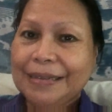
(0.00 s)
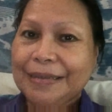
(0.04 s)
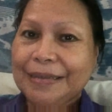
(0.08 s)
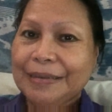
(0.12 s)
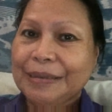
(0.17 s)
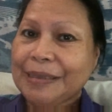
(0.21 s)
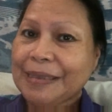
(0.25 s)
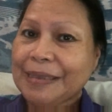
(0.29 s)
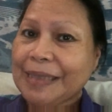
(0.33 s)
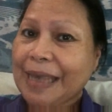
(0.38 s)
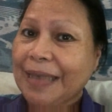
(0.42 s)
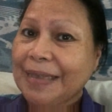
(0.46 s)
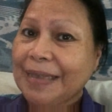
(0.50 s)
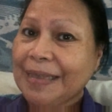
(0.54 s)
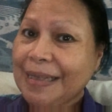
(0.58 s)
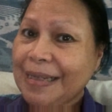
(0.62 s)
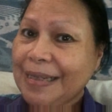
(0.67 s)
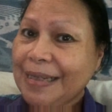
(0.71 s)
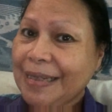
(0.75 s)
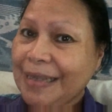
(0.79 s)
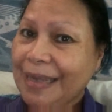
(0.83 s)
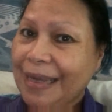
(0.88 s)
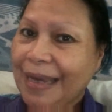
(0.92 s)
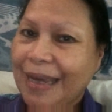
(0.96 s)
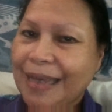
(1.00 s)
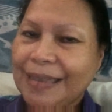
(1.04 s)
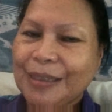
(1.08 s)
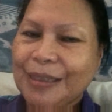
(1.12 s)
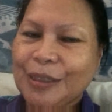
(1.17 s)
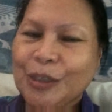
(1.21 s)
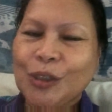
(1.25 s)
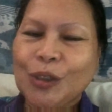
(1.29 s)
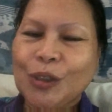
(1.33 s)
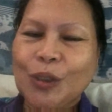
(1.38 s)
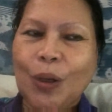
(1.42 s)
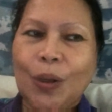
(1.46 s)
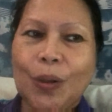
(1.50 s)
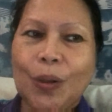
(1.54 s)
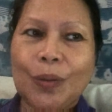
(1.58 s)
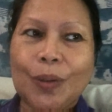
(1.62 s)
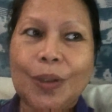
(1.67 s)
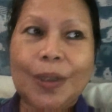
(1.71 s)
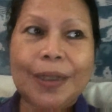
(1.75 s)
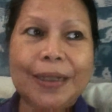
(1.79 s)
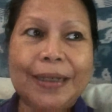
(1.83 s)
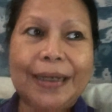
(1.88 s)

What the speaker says: setting yet, so